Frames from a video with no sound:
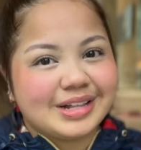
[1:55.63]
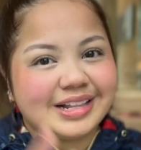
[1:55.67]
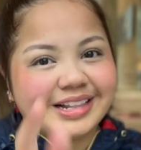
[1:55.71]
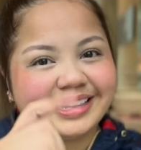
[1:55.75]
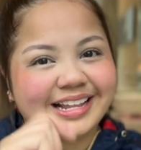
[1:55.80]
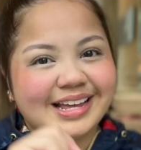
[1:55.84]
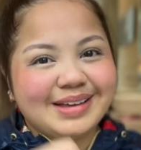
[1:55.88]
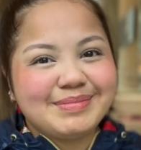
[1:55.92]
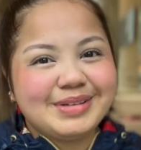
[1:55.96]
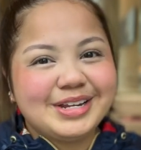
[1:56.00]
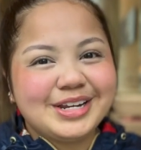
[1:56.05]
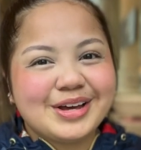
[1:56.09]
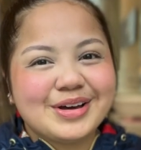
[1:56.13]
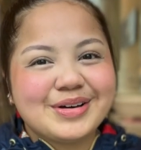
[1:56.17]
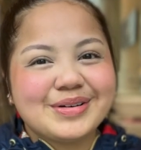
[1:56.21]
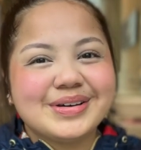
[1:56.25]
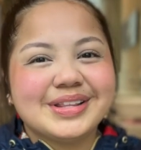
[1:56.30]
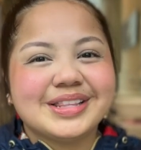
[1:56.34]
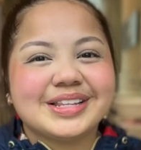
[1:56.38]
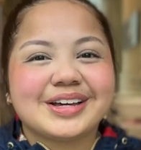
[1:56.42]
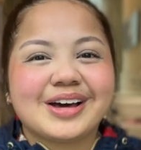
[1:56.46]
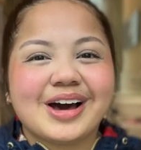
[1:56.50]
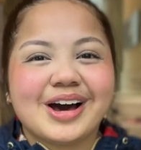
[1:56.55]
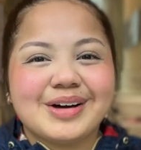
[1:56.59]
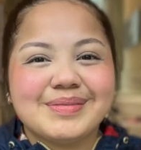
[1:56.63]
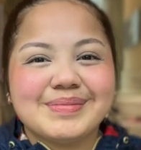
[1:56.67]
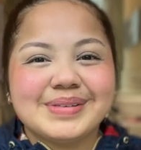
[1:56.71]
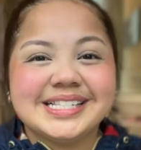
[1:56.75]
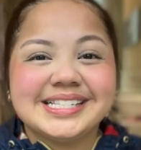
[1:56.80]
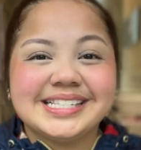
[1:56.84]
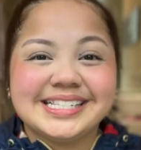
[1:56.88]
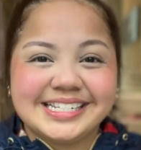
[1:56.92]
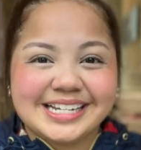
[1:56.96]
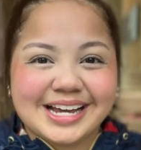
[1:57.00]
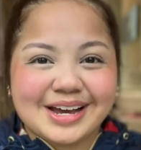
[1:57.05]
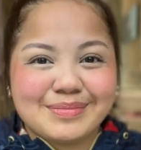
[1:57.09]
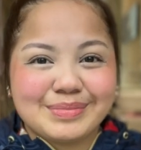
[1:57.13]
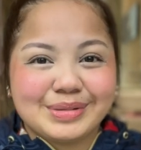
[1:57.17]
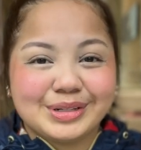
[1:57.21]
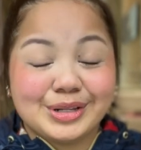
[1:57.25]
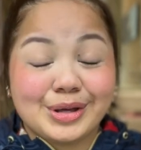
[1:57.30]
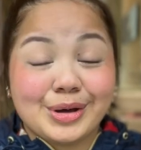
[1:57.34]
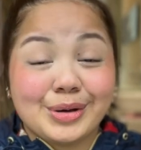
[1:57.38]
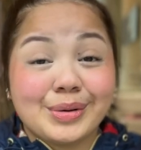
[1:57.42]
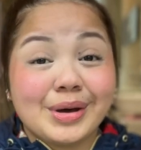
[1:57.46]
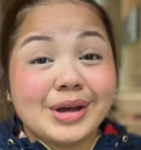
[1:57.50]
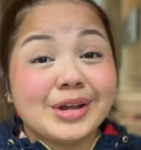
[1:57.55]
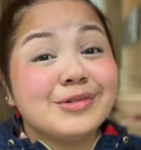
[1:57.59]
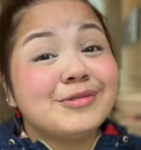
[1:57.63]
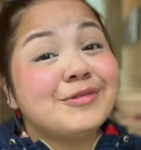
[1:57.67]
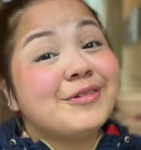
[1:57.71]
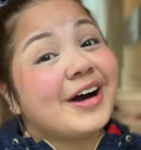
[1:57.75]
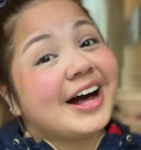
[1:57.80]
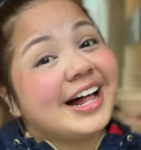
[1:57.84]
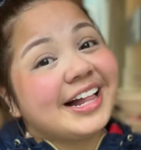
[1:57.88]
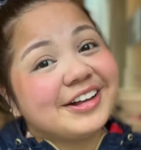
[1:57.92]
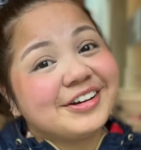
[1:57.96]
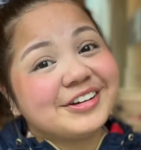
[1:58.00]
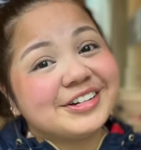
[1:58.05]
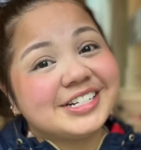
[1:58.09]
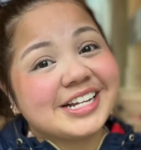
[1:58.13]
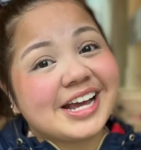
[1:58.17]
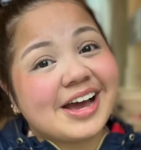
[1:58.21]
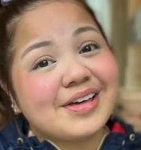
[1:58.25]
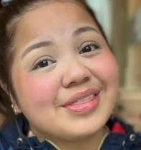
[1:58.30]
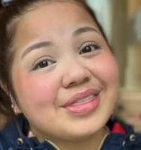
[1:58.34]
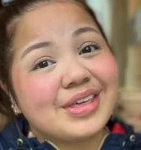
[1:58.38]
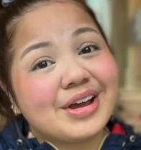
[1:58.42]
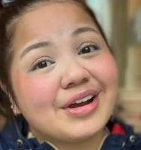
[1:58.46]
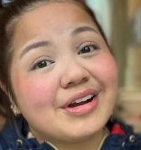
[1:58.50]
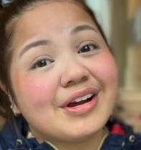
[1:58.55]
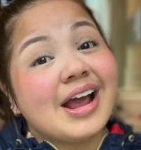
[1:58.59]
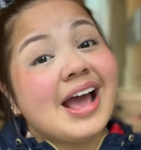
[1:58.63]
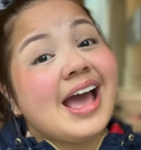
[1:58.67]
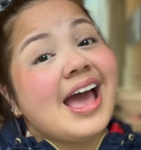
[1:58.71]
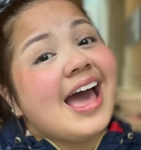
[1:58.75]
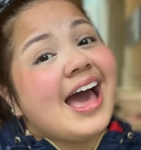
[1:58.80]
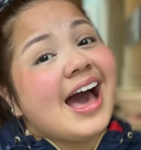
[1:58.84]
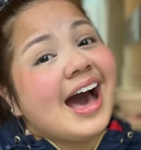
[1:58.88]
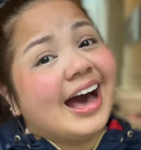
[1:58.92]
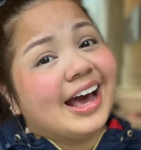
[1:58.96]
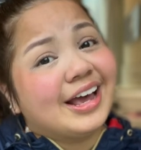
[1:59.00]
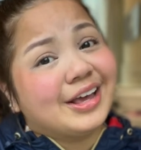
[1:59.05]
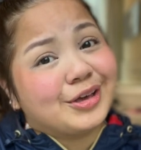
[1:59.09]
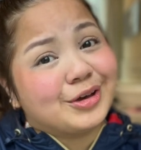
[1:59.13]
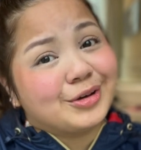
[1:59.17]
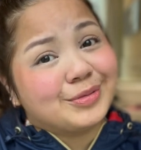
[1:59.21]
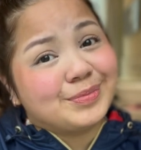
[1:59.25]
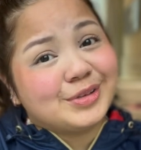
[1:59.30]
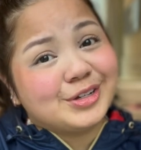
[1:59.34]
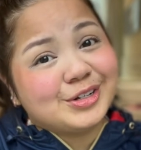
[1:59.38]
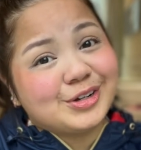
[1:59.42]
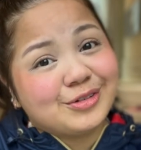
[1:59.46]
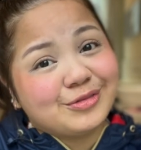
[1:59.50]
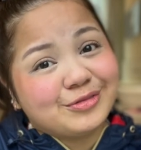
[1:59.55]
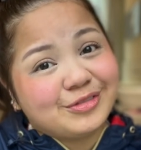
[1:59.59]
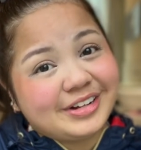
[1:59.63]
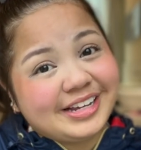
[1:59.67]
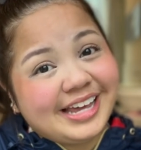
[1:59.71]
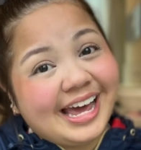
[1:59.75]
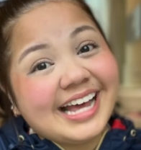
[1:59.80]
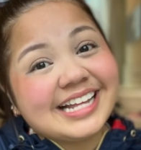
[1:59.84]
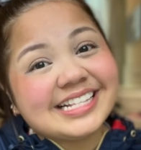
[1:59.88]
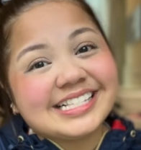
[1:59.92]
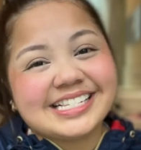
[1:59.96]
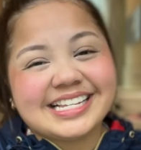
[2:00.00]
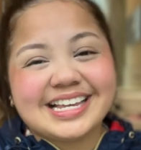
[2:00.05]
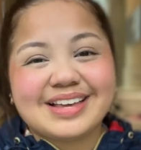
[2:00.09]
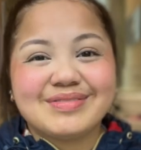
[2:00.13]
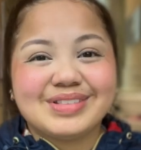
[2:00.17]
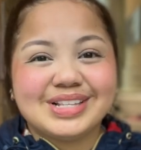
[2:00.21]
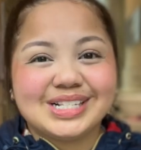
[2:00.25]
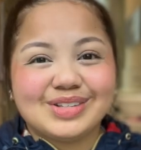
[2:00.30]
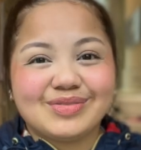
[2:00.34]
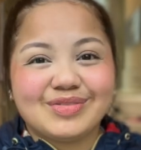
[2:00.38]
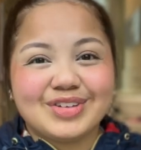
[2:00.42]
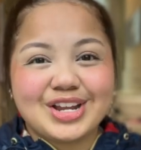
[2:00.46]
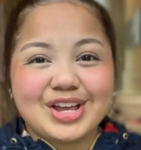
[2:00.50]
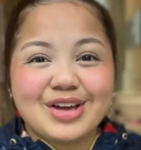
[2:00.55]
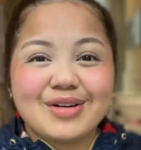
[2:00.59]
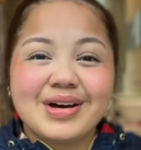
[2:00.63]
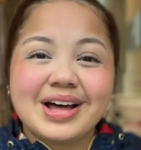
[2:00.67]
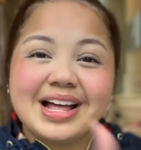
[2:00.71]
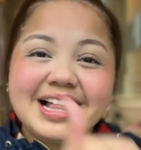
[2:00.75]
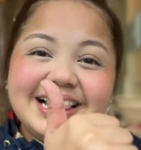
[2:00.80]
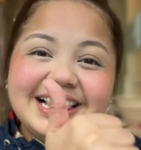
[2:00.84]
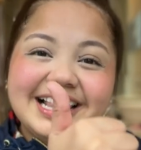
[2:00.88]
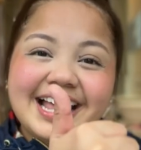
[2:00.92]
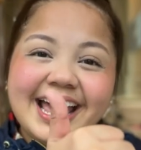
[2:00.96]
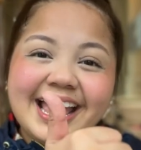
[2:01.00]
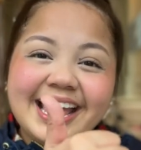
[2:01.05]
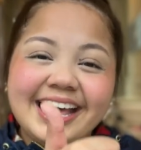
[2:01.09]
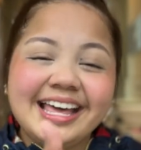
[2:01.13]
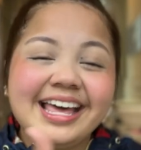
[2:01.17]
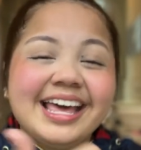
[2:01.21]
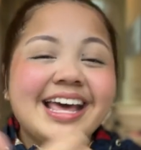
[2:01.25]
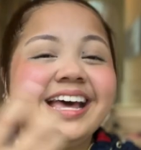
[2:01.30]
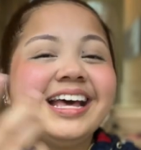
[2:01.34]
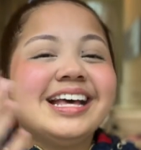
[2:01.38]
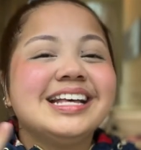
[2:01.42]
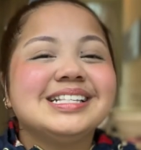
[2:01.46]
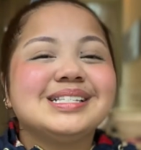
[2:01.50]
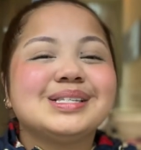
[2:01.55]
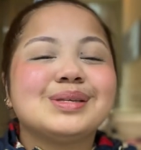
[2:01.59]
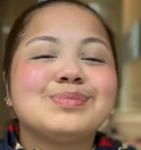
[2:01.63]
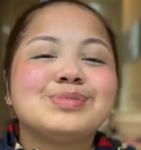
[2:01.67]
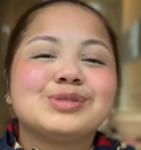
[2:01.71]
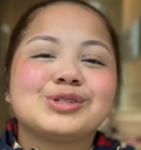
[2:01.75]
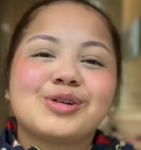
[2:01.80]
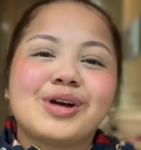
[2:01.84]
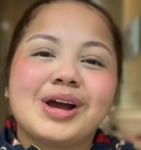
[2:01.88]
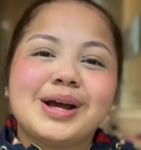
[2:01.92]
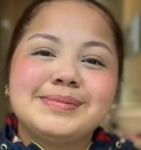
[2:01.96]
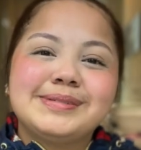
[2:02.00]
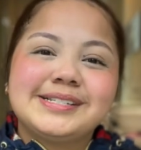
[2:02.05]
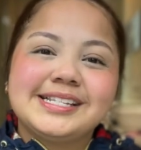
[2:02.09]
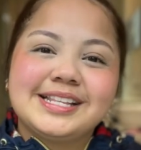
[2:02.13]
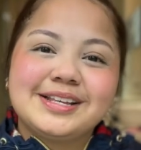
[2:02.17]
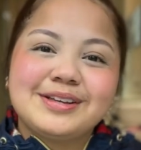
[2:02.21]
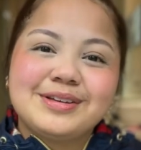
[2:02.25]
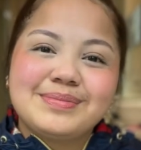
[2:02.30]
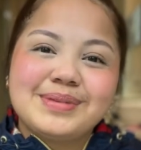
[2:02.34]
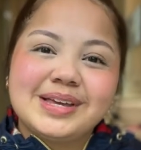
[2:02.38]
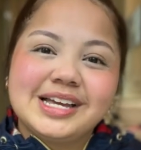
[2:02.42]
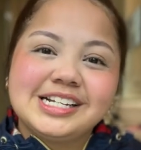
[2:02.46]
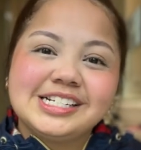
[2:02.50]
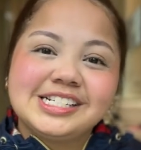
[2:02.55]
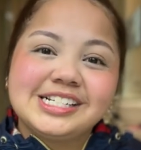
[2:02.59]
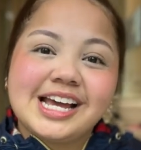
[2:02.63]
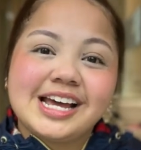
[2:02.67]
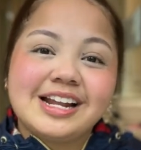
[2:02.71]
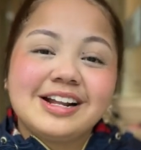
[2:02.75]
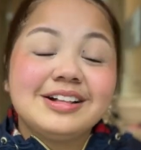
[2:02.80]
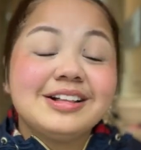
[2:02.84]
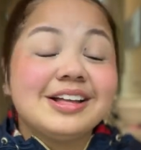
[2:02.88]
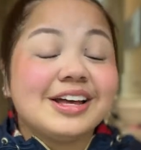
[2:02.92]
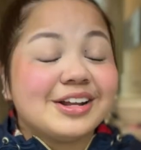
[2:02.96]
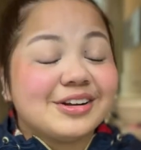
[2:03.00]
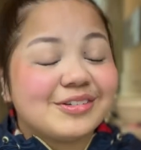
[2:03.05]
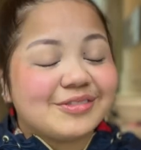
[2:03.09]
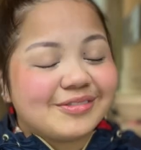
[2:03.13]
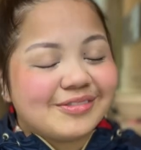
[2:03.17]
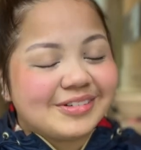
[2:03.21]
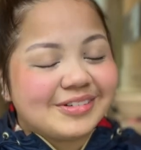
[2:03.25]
Let me know in the comments down below. And while you're down there, I hope you don't forget to give this video a like, subscribe to the HUBient channel, and